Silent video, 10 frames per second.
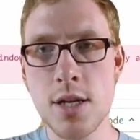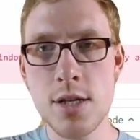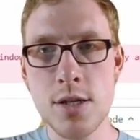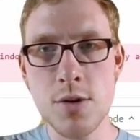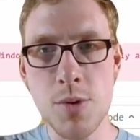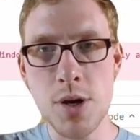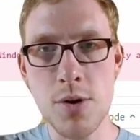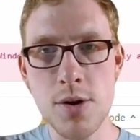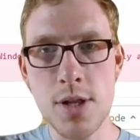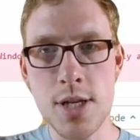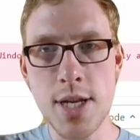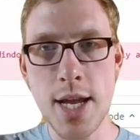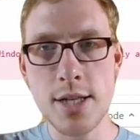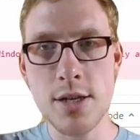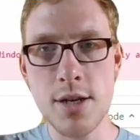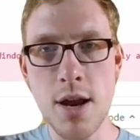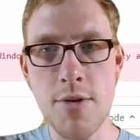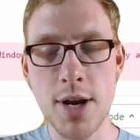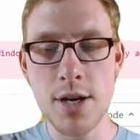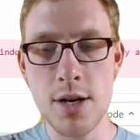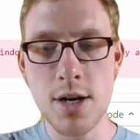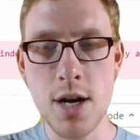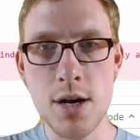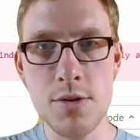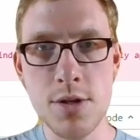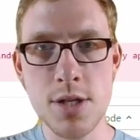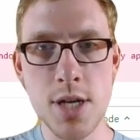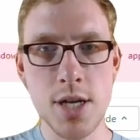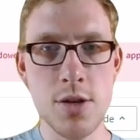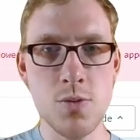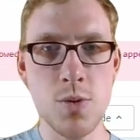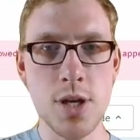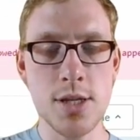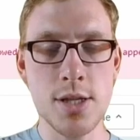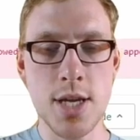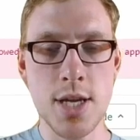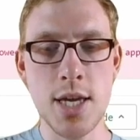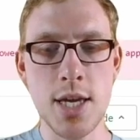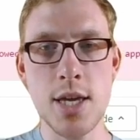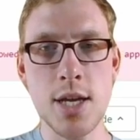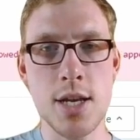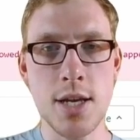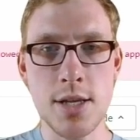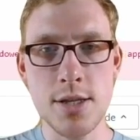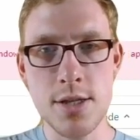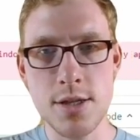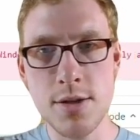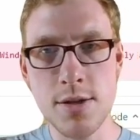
so we call it actor director count, and we say it is,